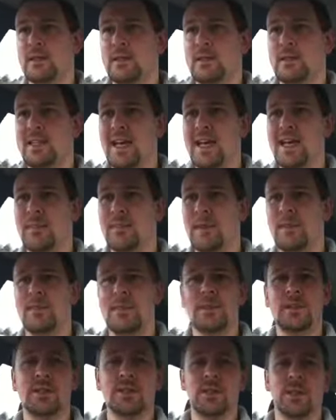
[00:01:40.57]
selling
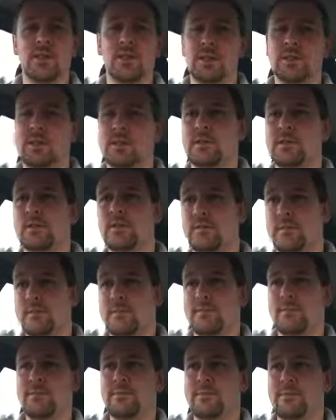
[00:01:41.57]
people insurance,
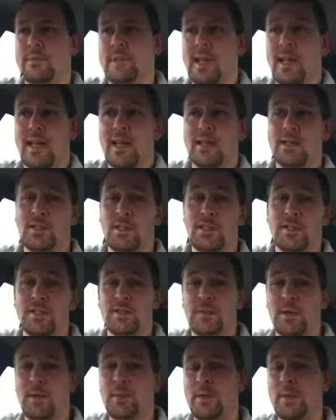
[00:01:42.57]
selling
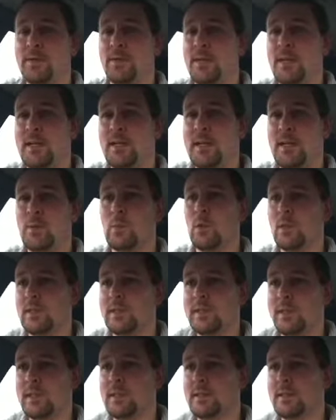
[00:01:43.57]
insurance to people who really didn't
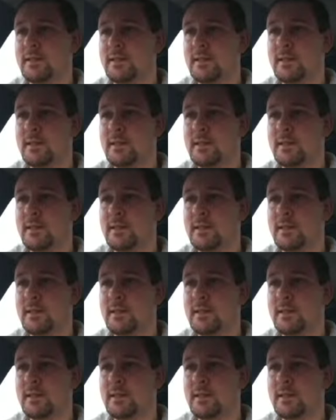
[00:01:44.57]
want it,